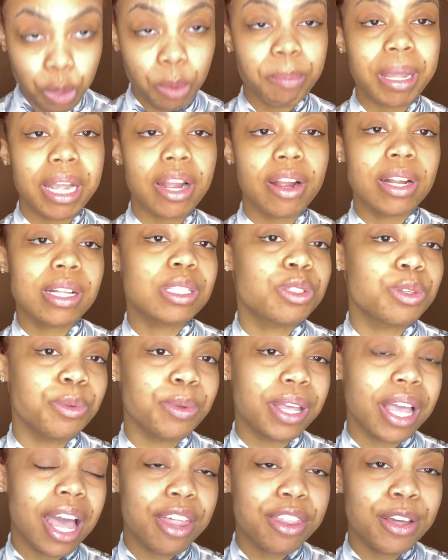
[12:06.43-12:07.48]
pair it
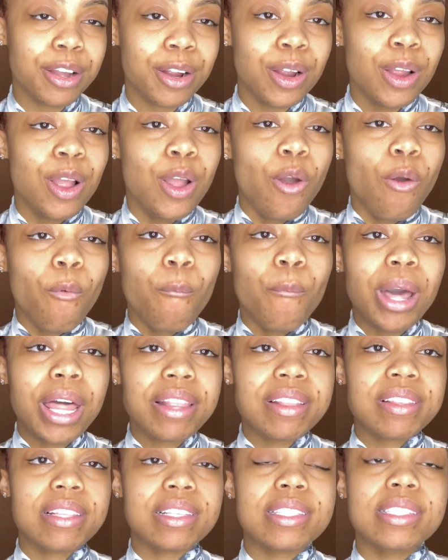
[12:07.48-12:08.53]
together with
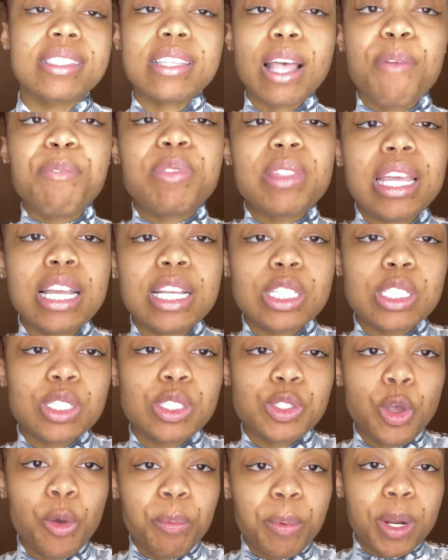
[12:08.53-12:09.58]
something
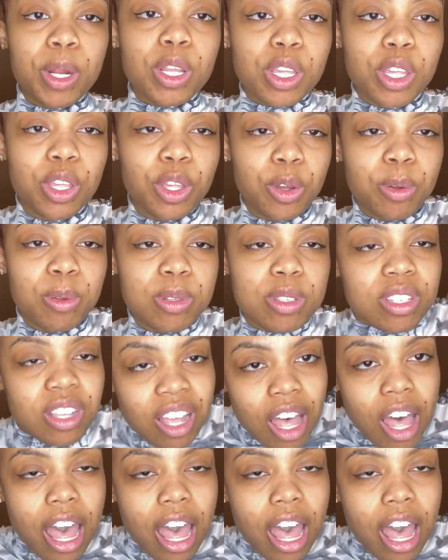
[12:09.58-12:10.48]
super cute.